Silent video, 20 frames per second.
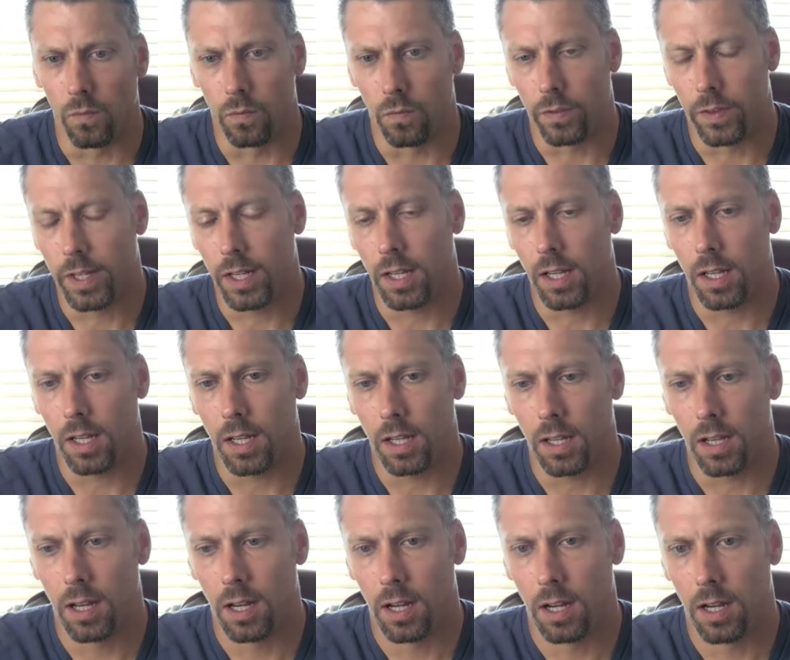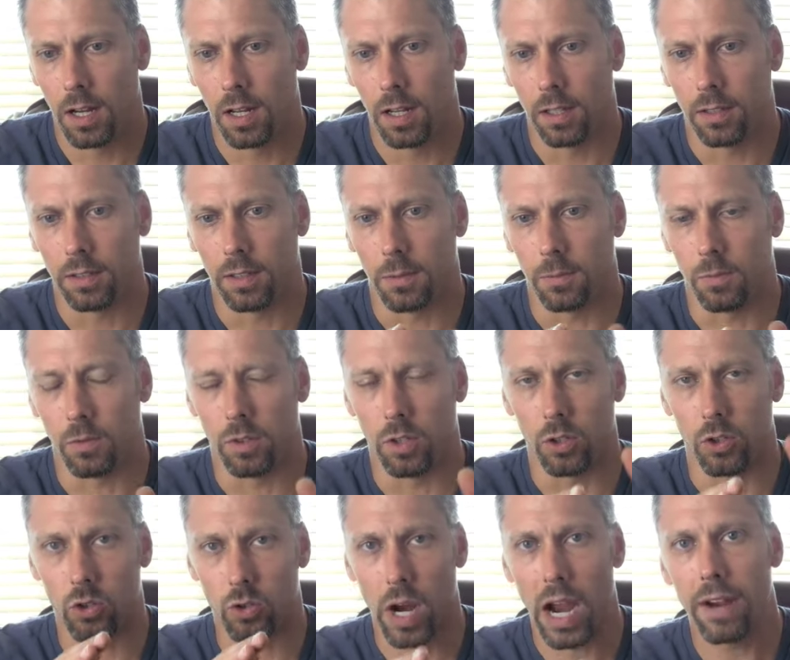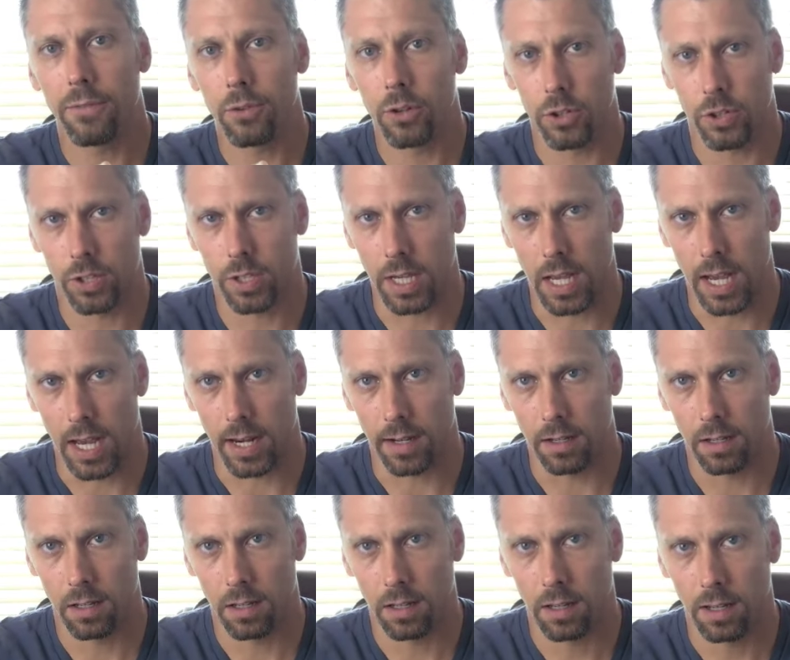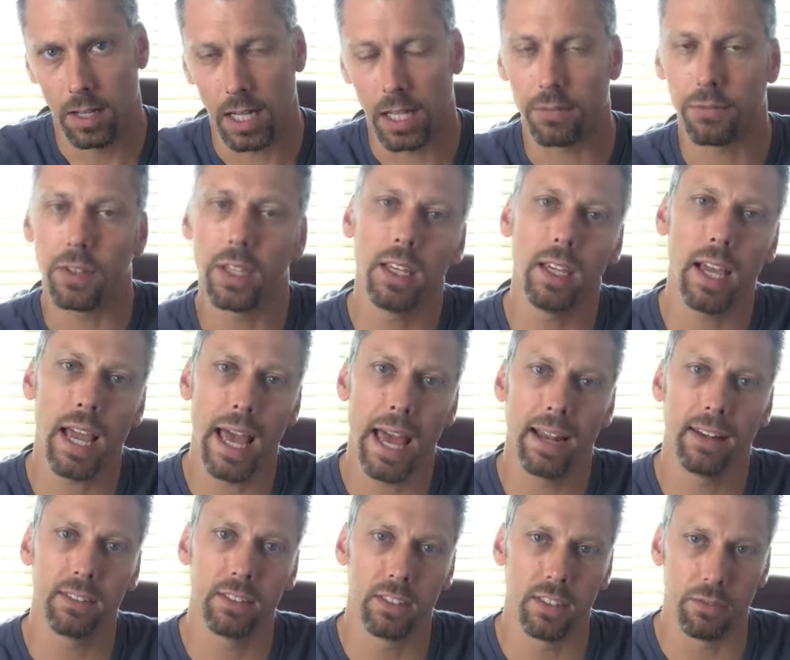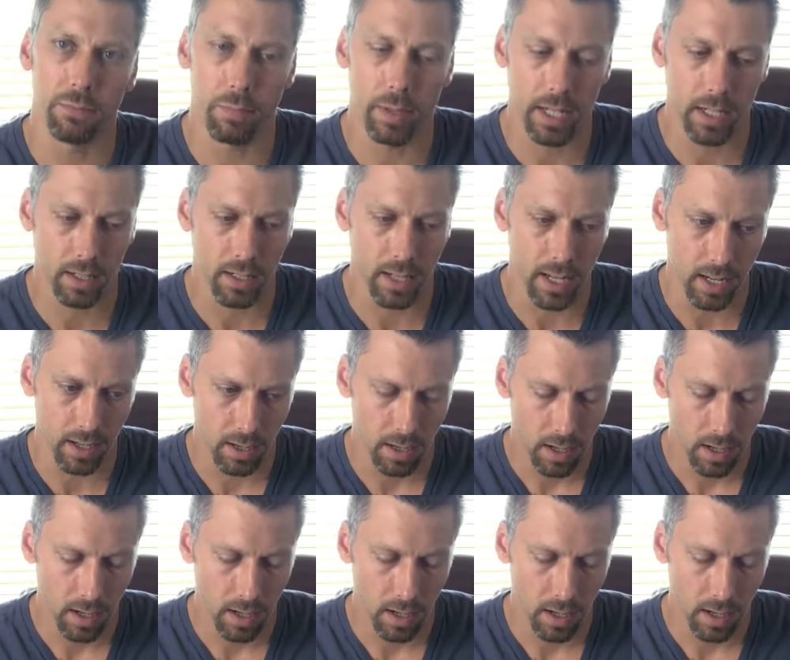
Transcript: The the the driver's side, if he hadn't have been,